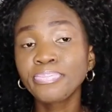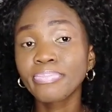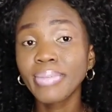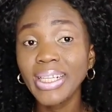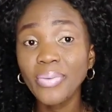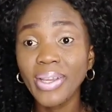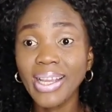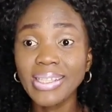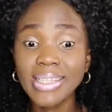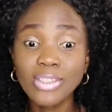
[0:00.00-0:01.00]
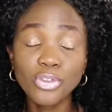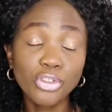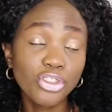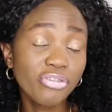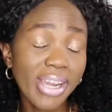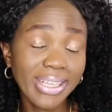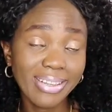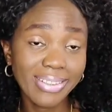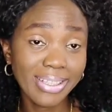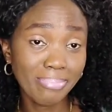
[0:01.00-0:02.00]
But anyway, I decided to just try it out.
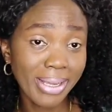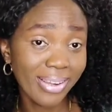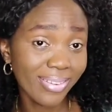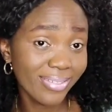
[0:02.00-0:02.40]
I'm like,